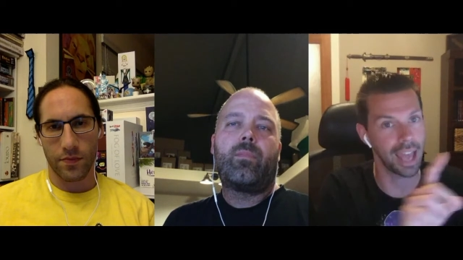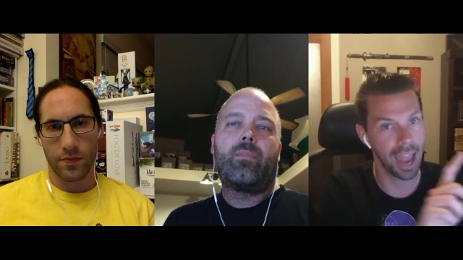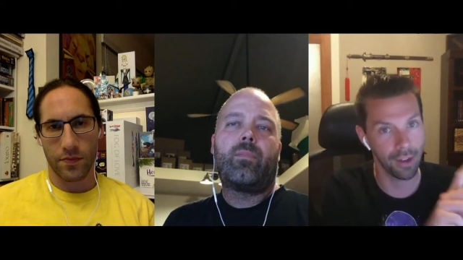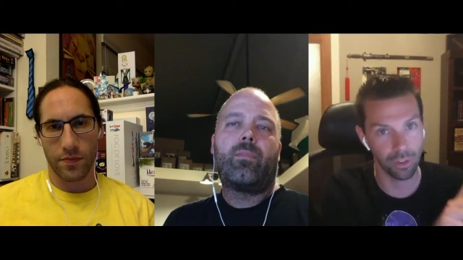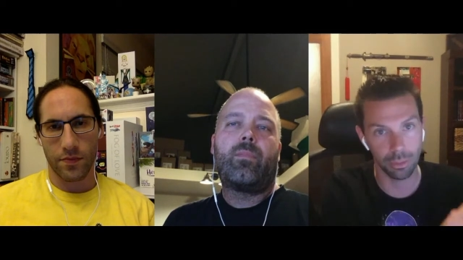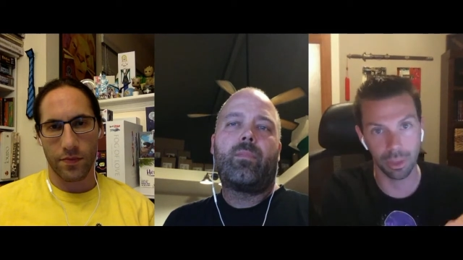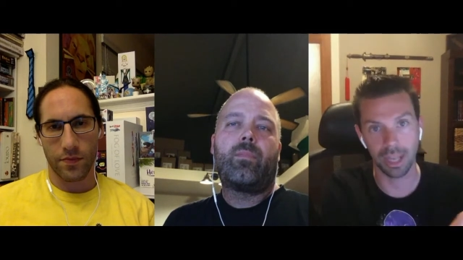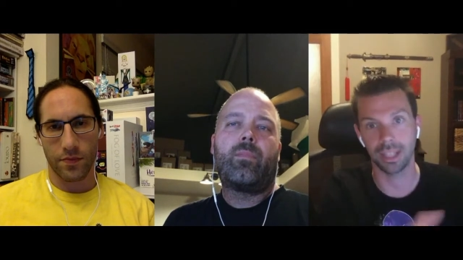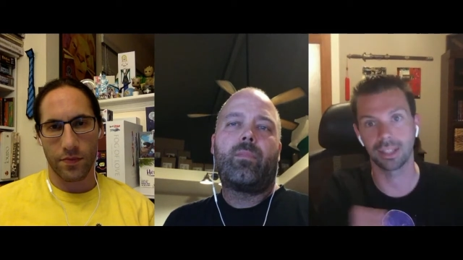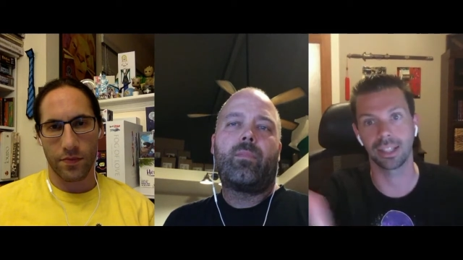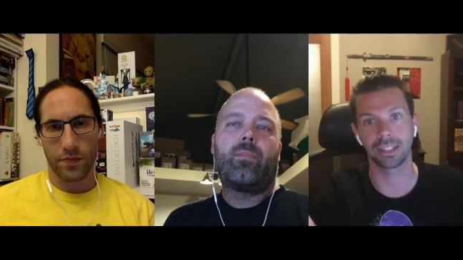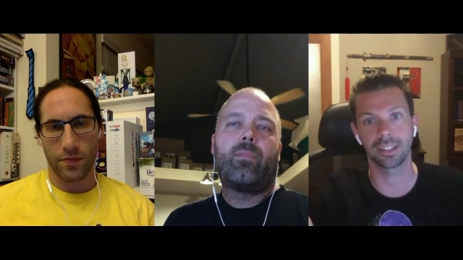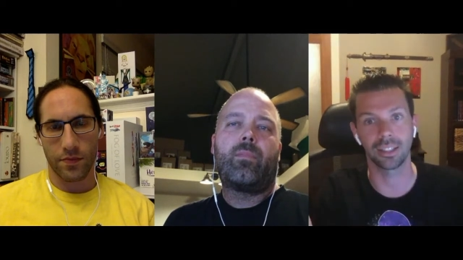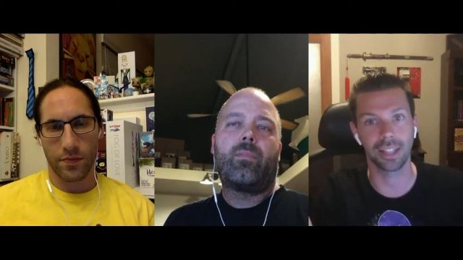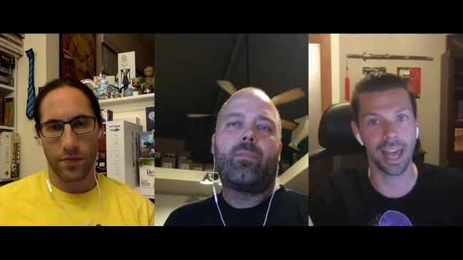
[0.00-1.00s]
Speaker 1: everybody that
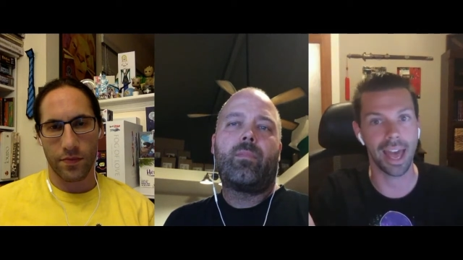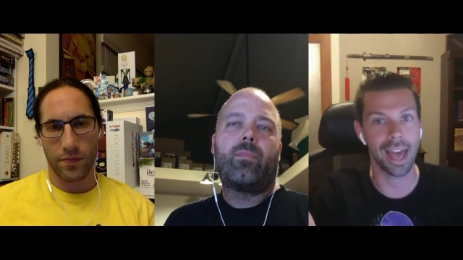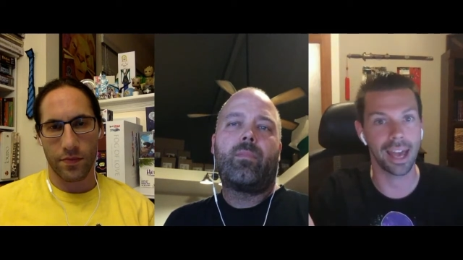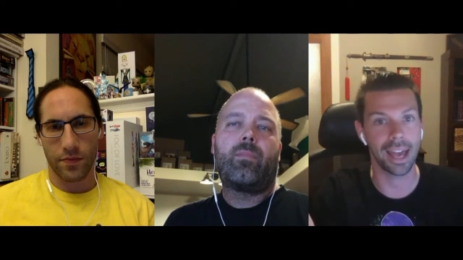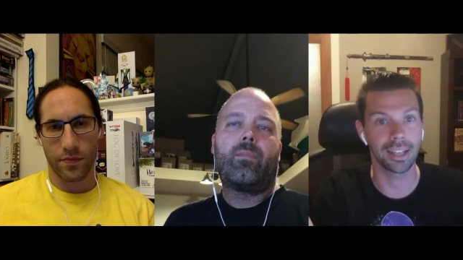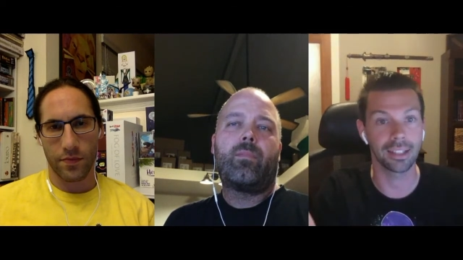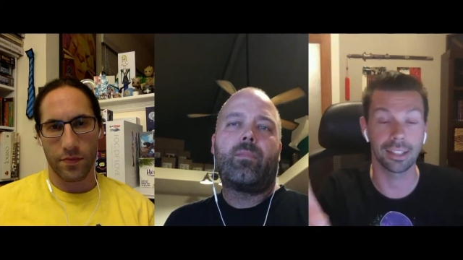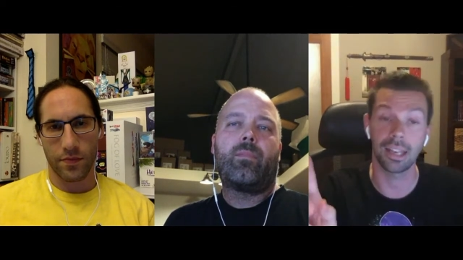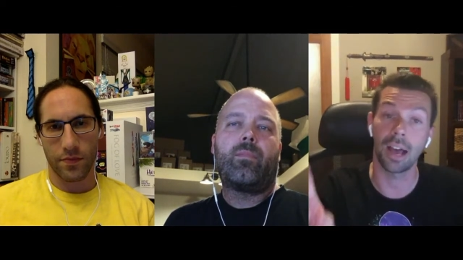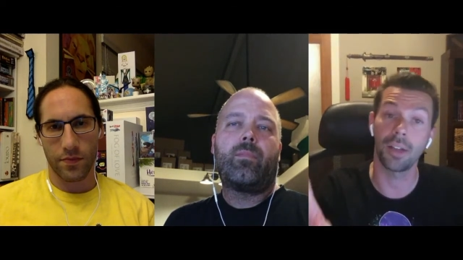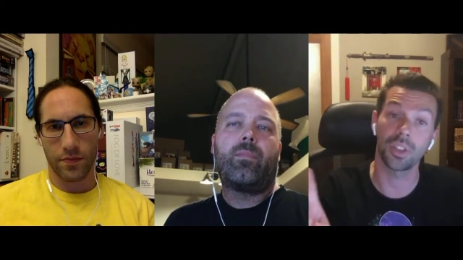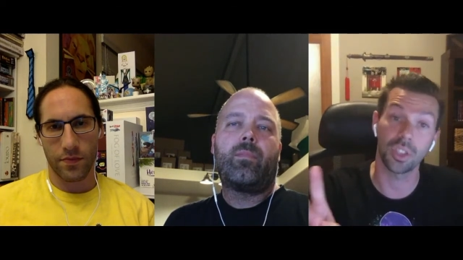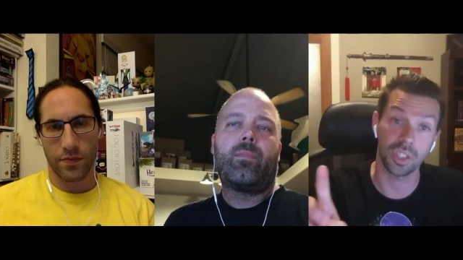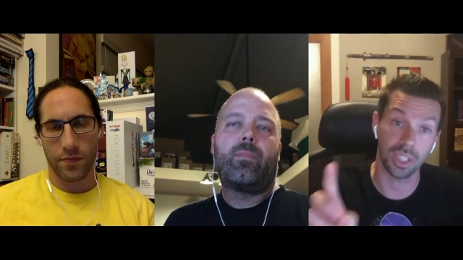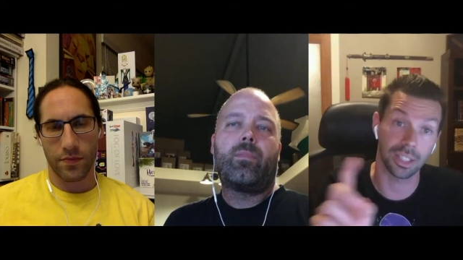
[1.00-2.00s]
clicked on the ad
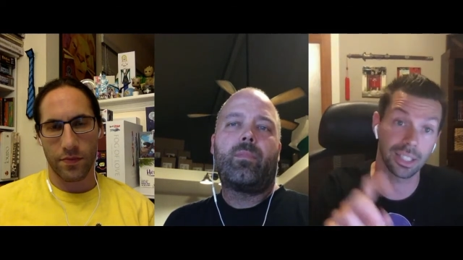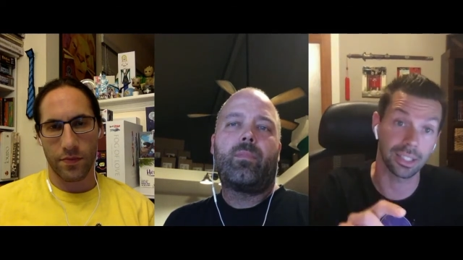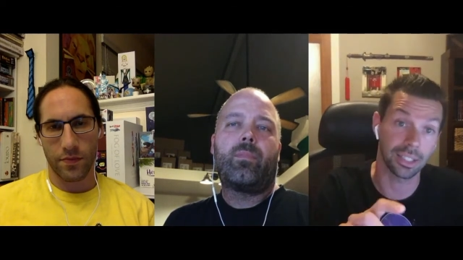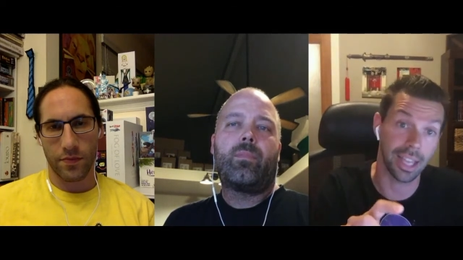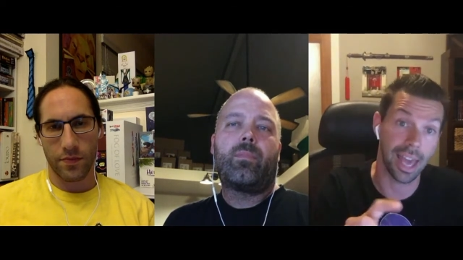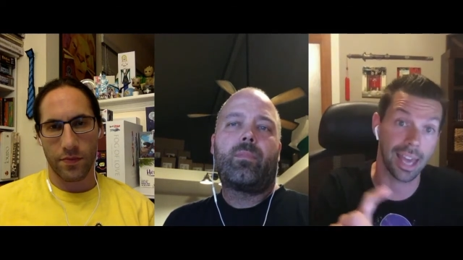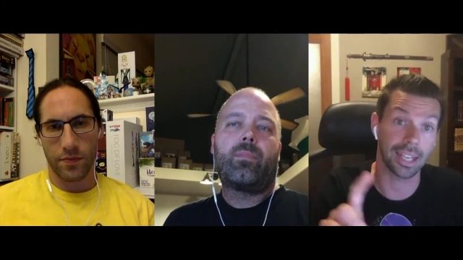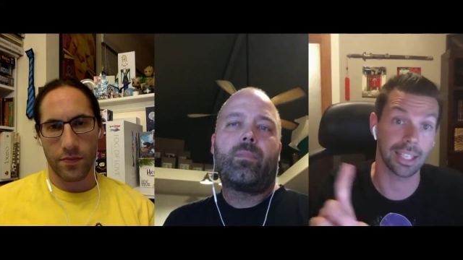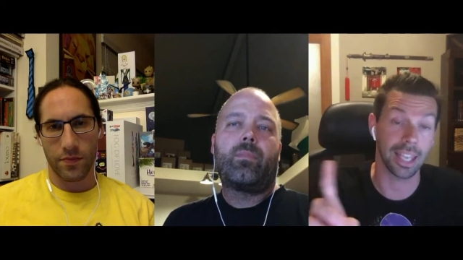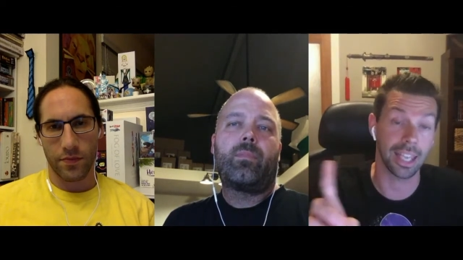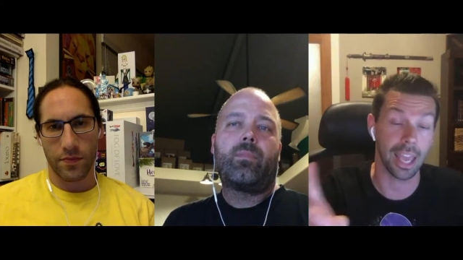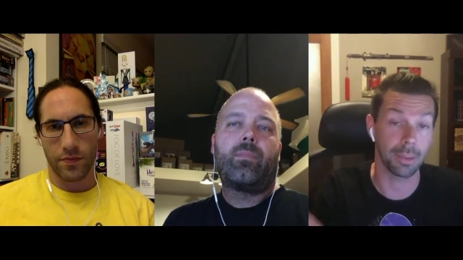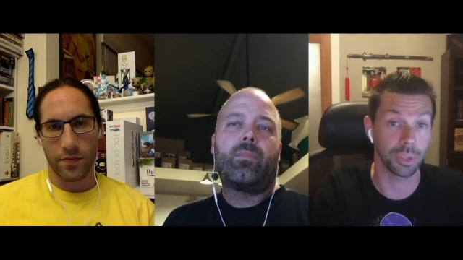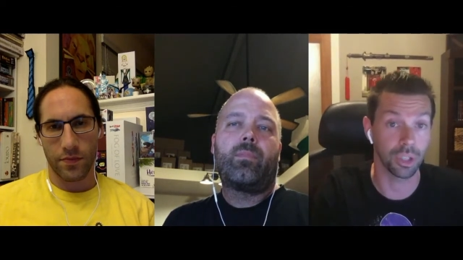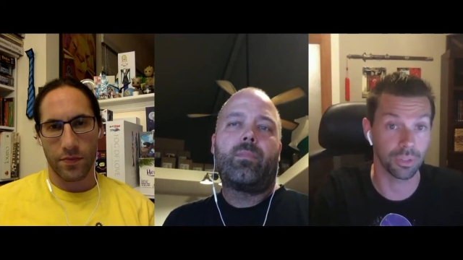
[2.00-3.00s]
not that just clicked on the ad and
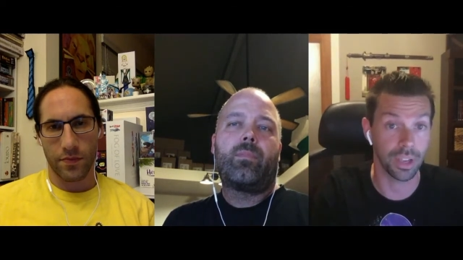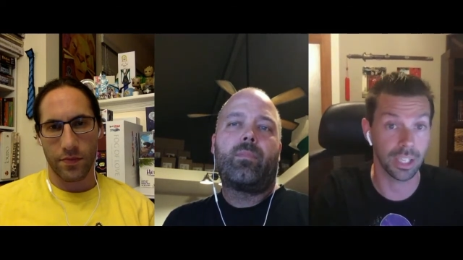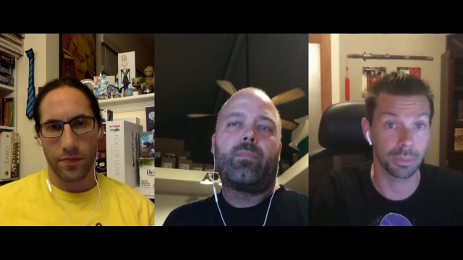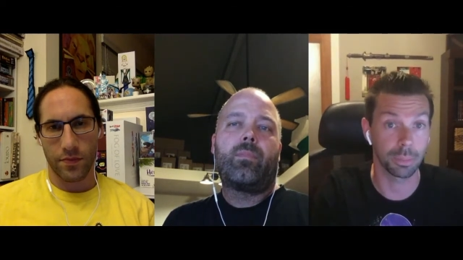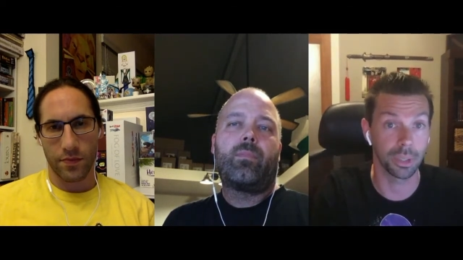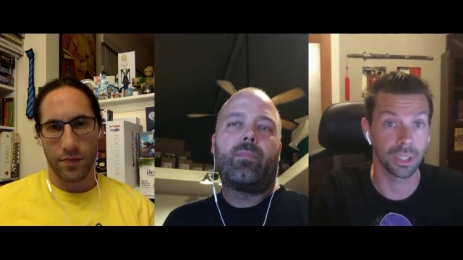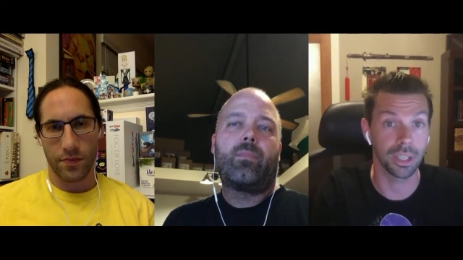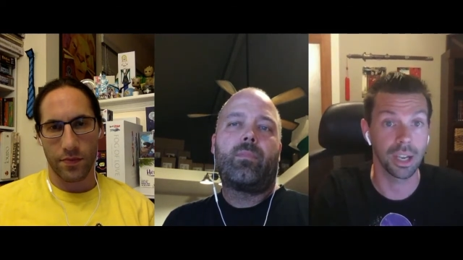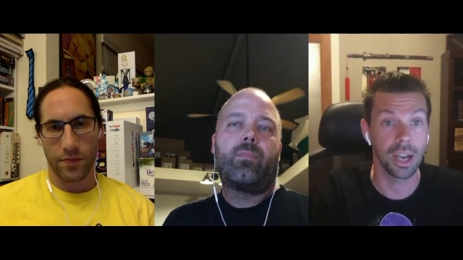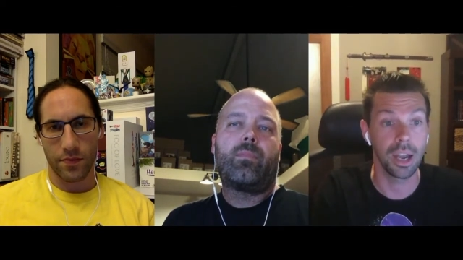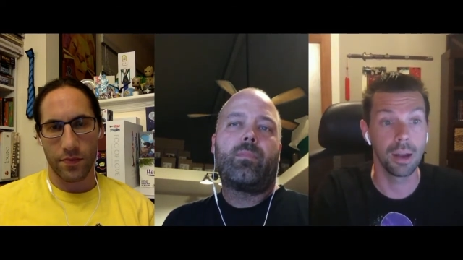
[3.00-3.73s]
came to your facebook